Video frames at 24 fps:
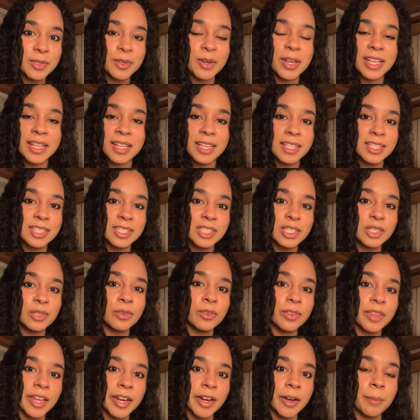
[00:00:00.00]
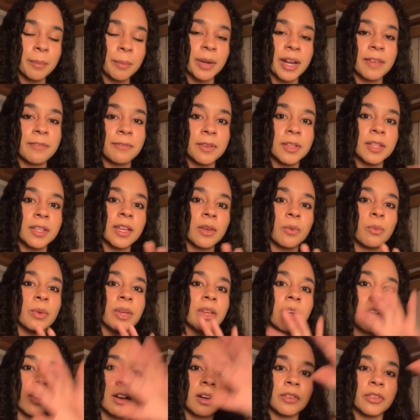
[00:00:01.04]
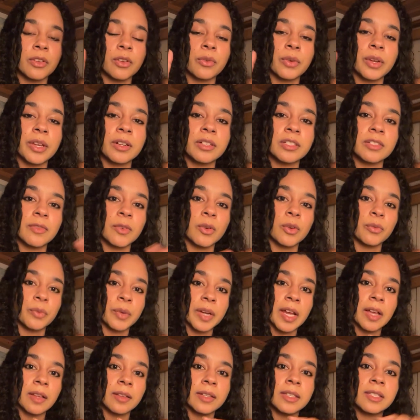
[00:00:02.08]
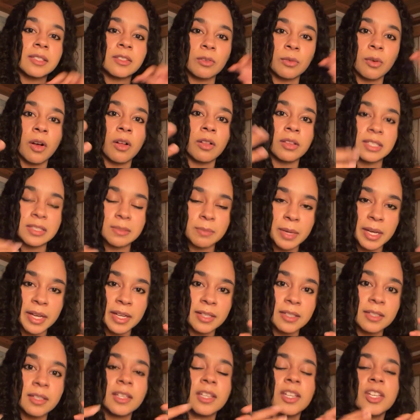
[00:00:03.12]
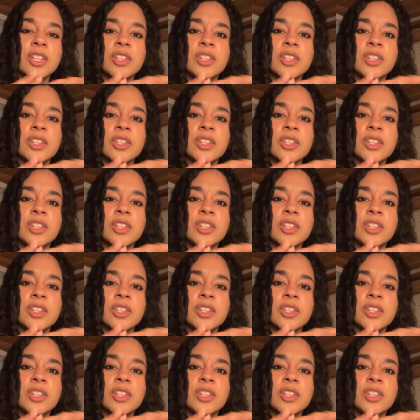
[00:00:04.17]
You know, it's still there, but I feel like we are the creators of our own reality, so all is mind.